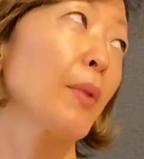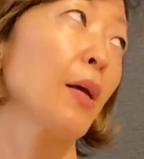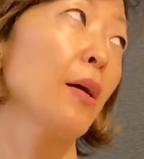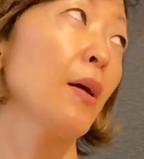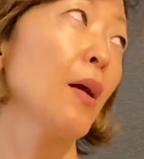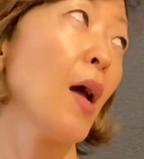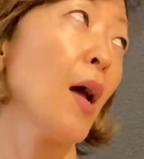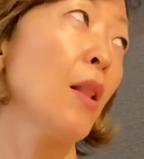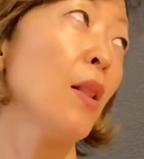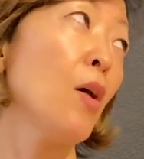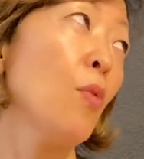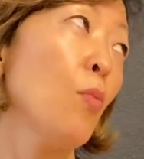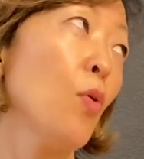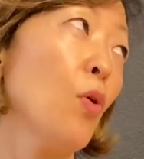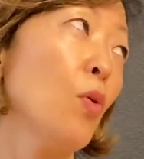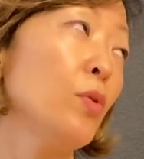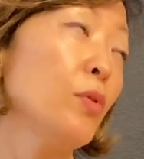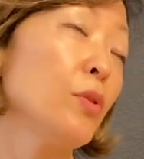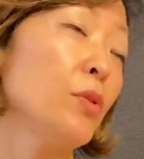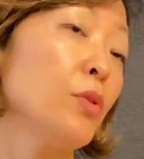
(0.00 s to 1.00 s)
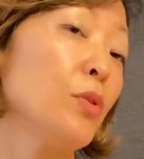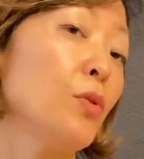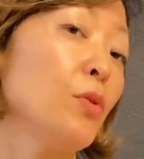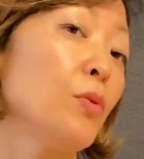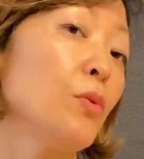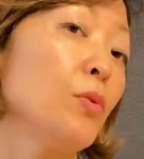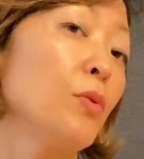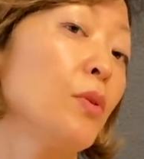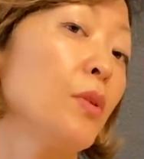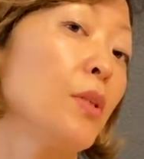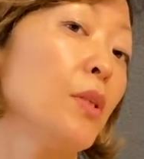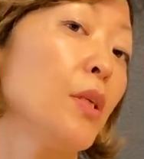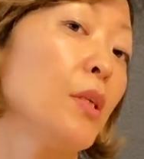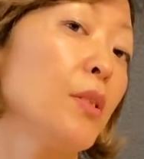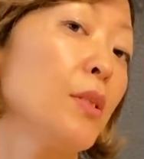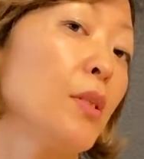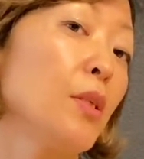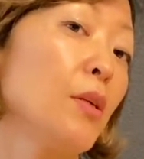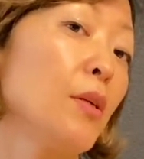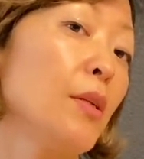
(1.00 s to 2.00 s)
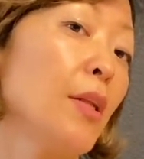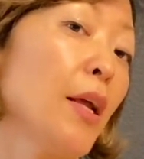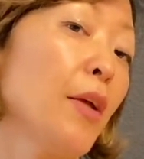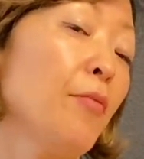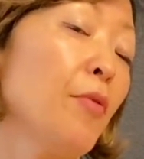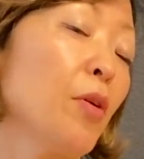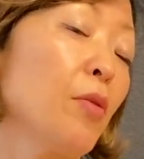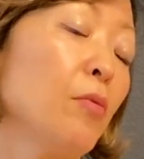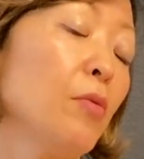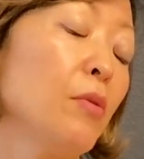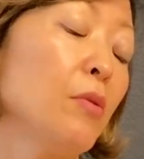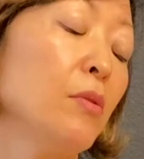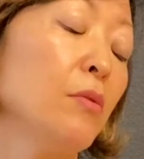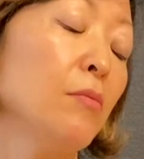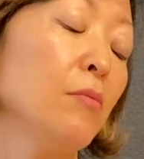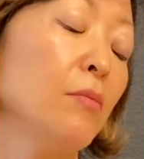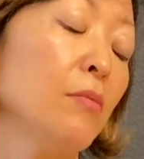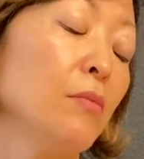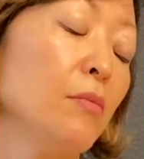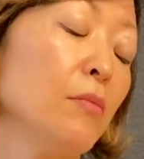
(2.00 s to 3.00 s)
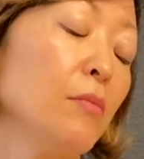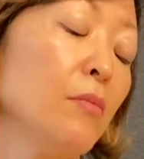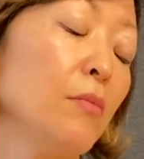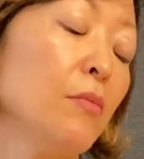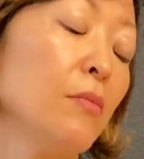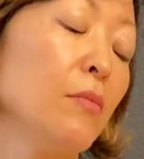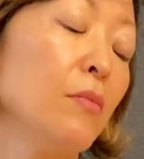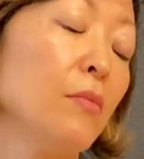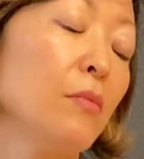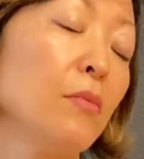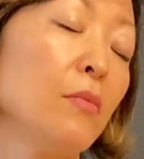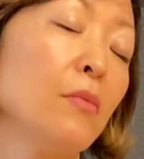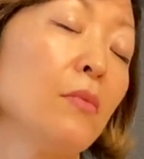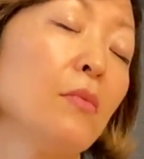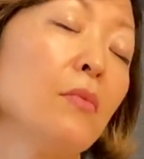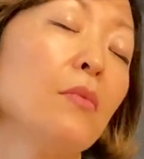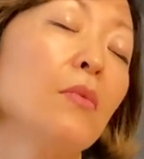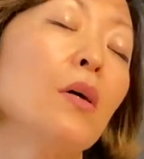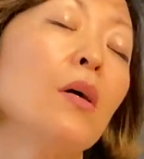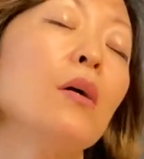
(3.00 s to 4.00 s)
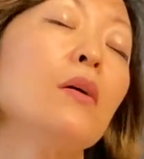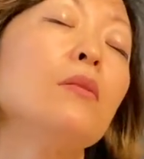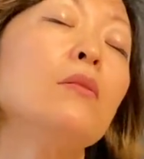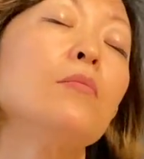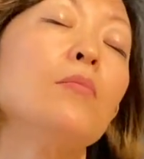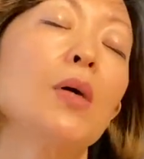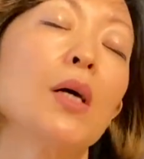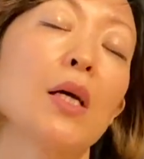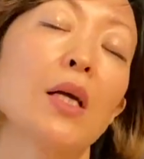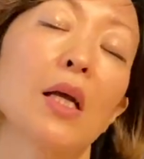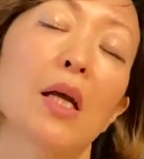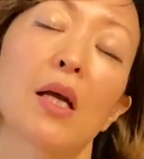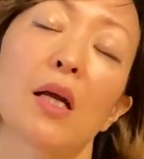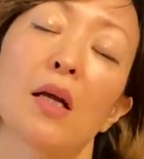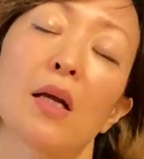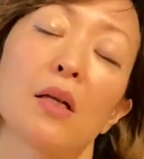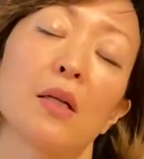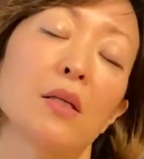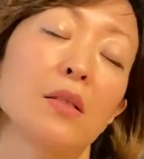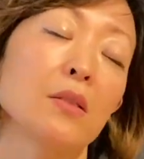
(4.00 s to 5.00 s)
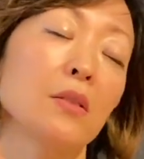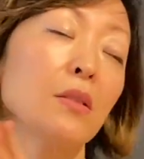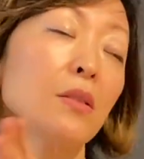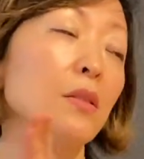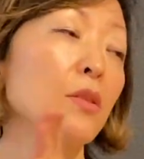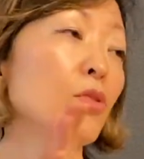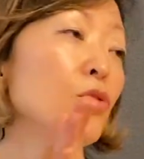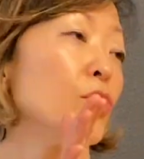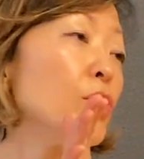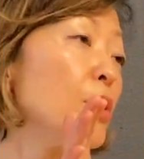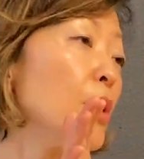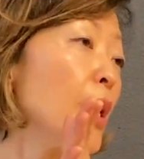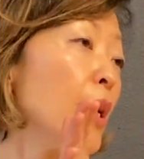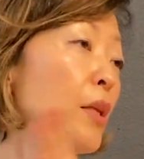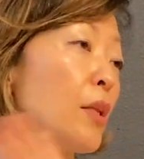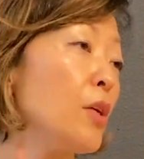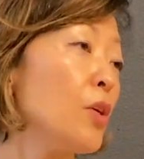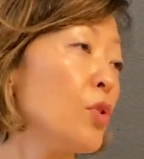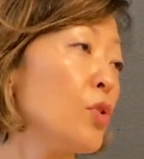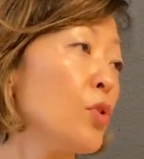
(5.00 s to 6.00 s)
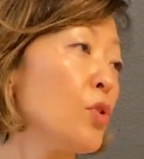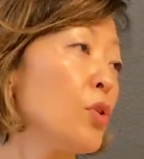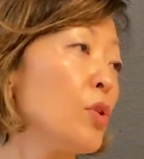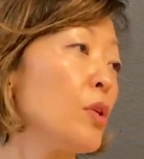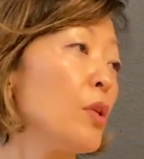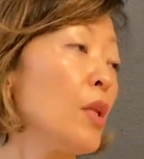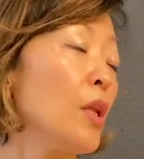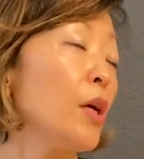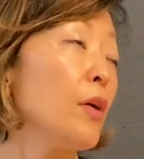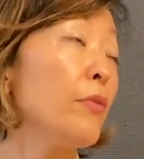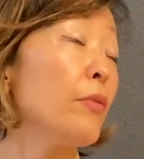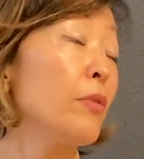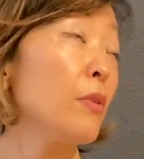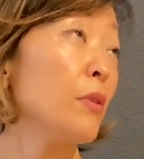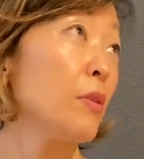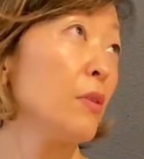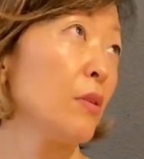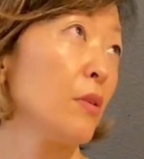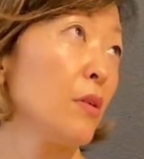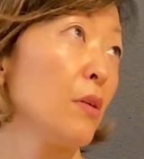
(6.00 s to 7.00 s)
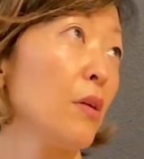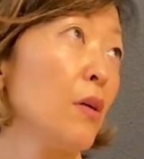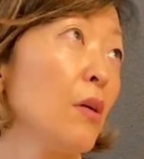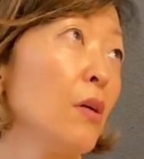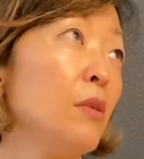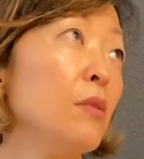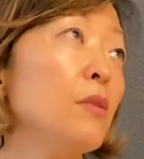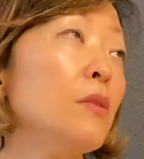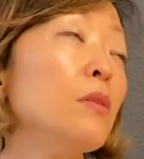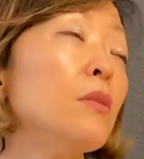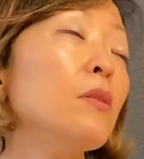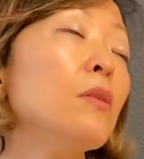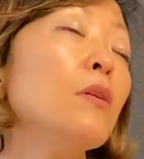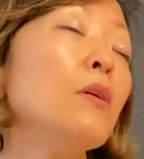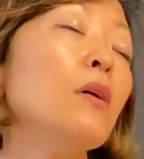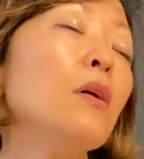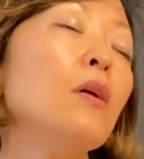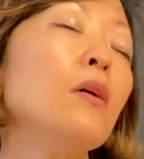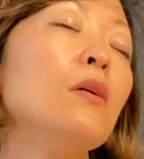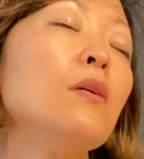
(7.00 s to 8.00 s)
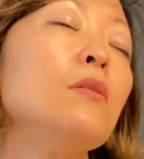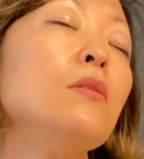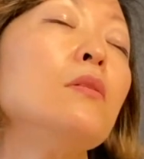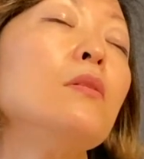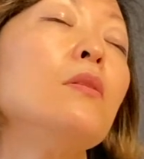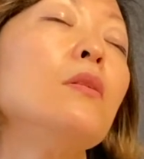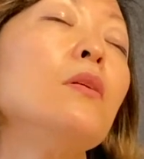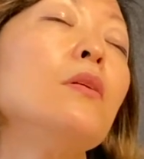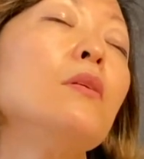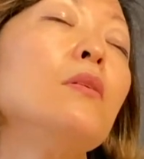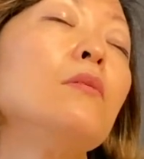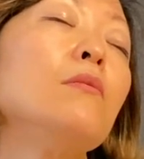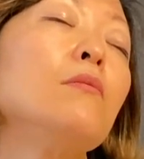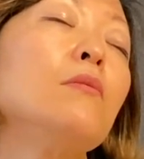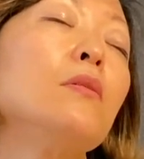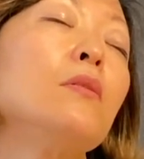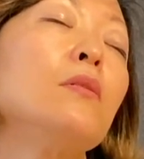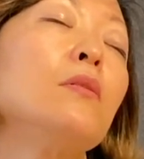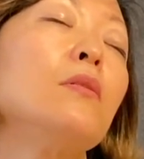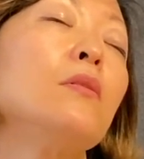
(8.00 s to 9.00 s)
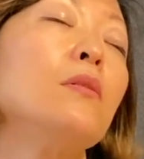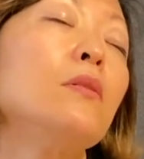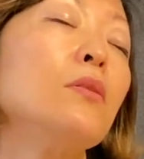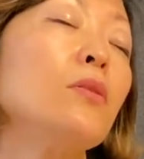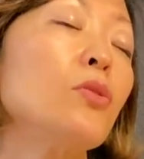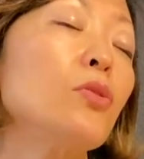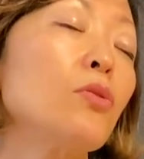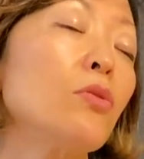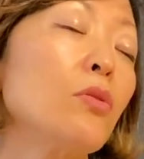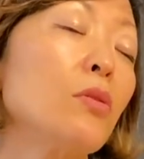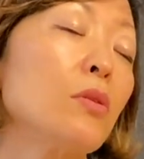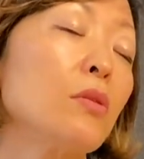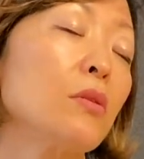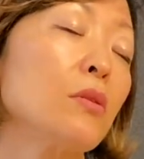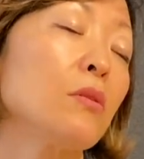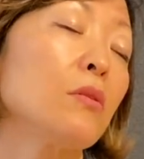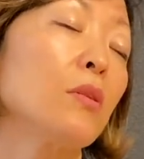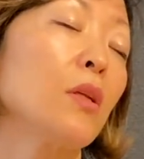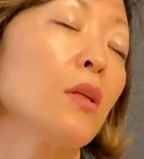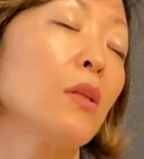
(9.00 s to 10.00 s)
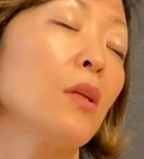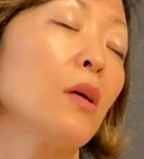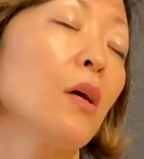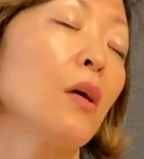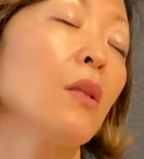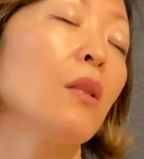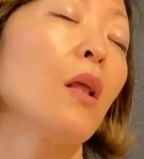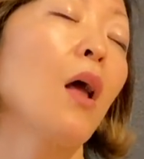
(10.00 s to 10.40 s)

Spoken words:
collarbone, so this clavicle, and my head is slightly turned left and lift. Draw your shoulder down